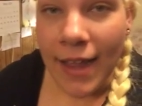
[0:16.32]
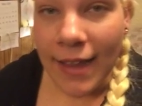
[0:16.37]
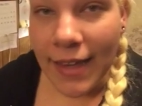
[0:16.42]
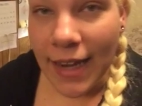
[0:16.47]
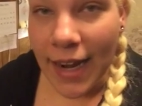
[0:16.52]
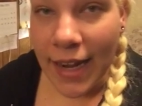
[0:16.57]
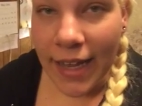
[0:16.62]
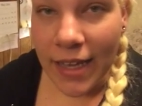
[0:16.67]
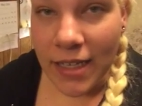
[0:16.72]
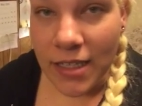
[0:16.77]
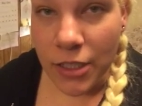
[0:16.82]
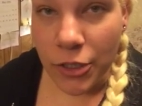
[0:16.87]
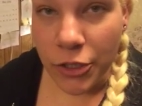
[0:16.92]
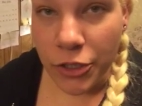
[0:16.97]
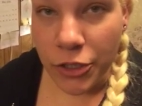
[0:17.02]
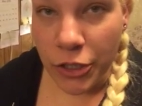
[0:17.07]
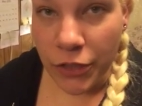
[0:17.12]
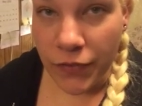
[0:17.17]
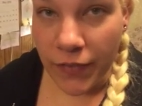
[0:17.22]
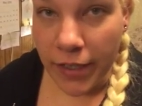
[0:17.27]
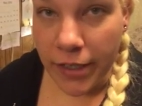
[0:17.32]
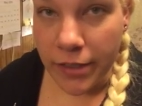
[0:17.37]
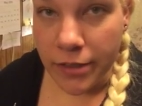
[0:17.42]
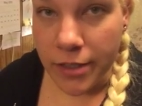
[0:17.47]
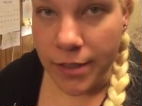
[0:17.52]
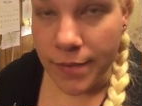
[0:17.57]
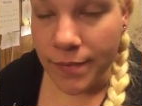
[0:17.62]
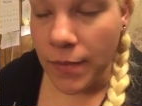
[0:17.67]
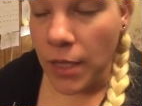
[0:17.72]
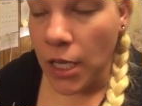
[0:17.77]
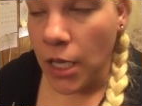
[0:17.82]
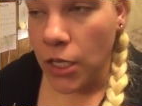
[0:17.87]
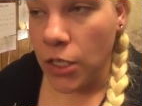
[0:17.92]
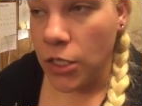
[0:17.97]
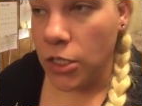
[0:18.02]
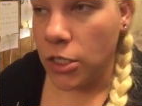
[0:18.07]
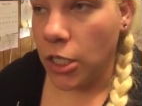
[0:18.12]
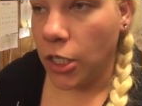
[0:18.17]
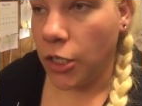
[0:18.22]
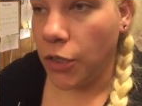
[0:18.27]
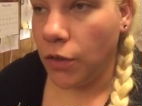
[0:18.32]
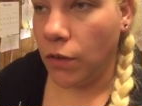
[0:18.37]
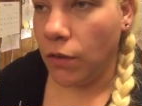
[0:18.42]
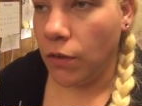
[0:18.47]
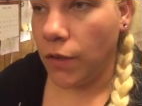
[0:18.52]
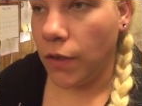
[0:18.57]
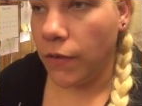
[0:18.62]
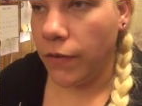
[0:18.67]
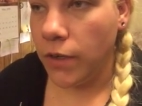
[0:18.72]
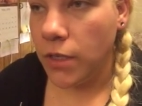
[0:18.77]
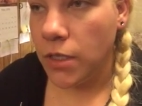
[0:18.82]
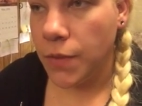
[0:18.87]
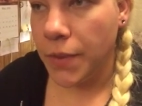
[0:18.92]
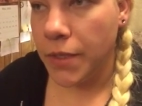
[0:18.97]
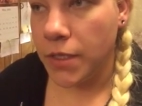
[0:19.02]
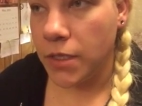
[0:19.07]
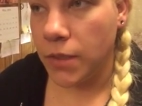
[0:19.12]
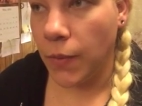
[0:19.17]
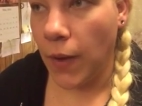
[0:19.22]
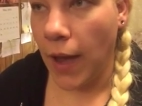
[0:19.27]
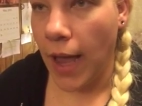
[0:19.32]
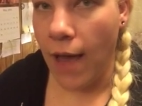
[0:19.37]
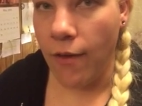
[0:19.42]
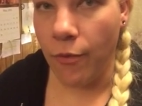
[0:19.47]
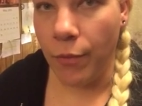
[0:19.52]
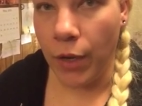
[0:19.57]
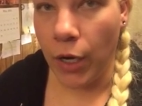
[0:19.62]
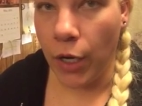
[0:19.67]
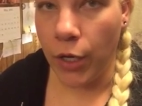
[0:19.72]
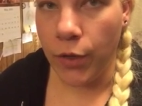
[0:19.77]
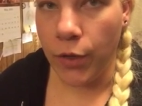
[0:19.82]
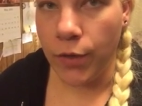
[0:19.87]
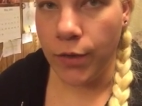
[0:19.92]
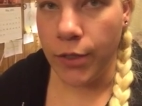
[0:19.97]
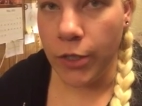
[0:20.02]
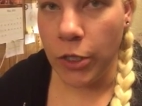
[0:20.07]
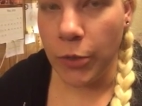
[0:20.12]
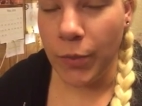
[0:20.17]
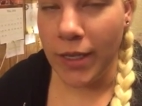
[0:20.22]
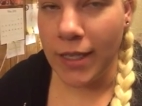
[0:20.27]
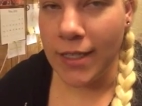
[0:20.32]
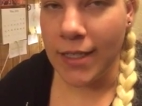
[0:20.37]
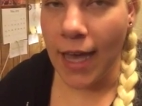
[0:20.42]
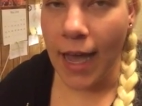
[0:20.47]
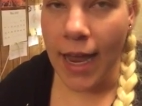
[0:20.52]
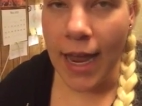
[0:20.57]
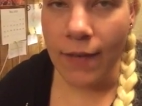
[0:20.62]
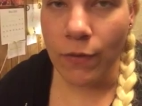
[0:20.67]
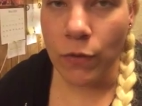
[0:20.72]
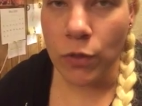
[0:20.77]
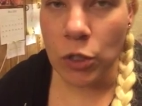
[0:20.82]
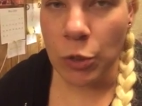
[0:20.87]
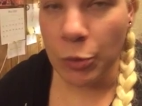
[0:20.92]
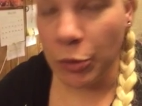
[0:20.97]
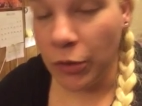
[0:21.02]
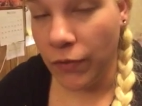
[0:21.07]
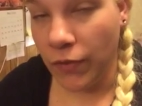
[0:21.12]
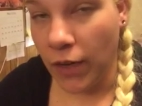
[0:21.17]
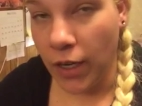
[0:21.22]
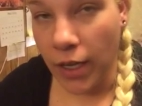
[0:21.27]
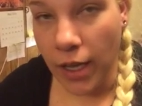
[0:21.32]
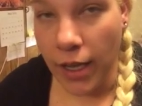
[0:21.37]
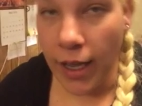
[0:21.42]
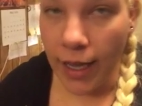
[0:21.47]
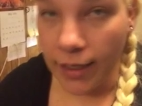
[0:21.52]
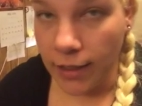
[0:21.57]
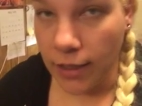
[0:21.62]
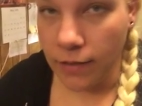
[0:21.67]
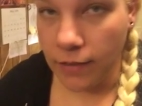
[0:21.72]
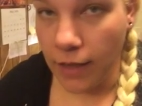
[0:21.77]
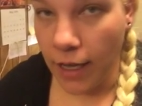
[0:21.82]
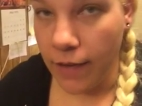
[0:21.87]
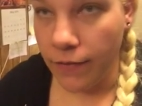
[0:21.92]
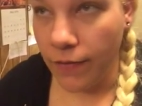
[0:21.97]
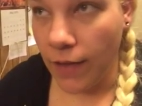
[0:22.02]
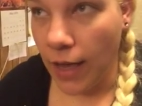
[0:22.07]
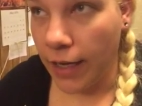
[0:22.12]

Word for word: then I guess the shoe fits. So the first reason why I haven't been on YouTube is I have a super fucking hectic life.